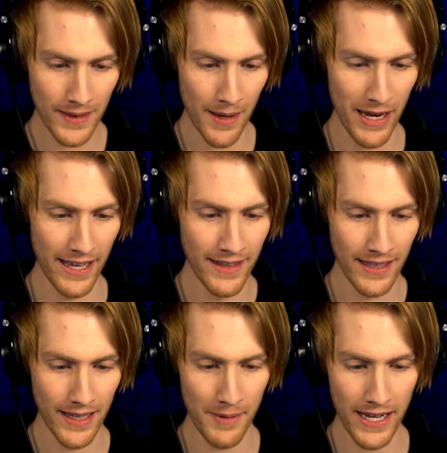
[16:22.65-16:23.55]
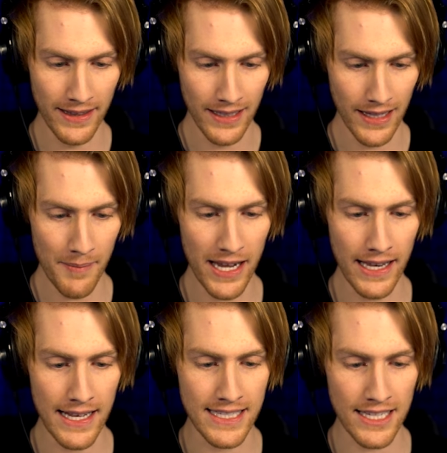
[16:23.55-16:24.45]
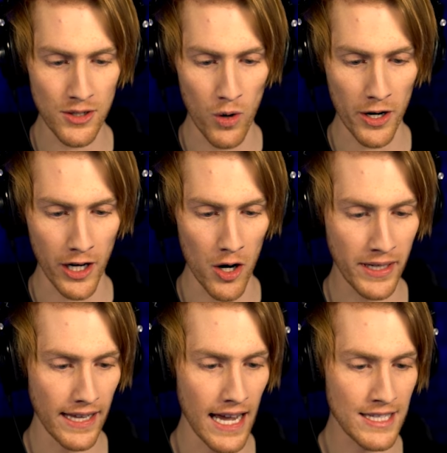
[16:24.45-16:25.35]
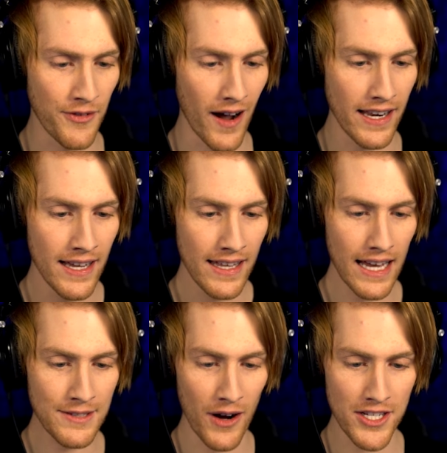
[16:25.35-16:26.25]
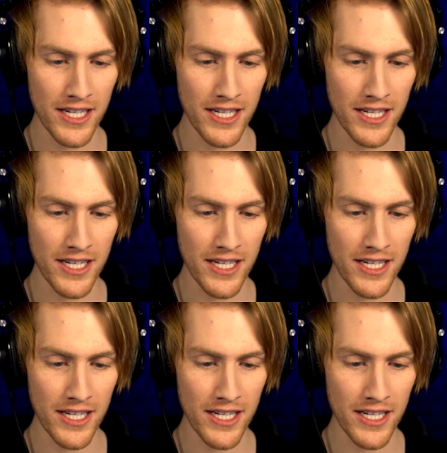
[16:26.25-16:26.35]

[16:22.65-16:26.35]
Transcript: Let me in! Let me in! Let me in! It doesn't work. Okay, that's fine. That's fine.